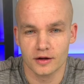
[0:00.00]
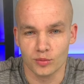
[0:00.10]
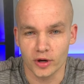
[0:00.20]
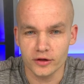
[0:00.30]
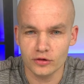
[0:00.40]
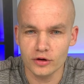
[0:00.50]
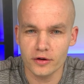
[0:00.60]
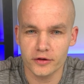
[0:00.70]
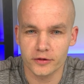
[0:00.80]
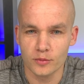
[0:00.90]
Blood sugar
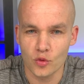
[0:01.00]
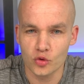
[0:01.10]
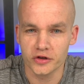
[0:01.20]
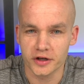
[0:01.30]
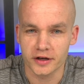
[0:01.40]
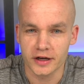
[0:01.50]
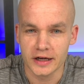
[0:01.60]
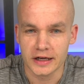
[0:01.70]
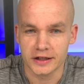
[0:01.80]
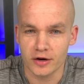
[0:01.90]
is moody.
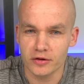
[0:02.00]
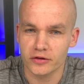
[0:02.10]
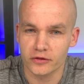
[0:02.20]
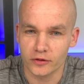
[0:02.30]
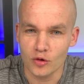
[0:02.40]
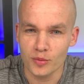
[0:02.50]
There is so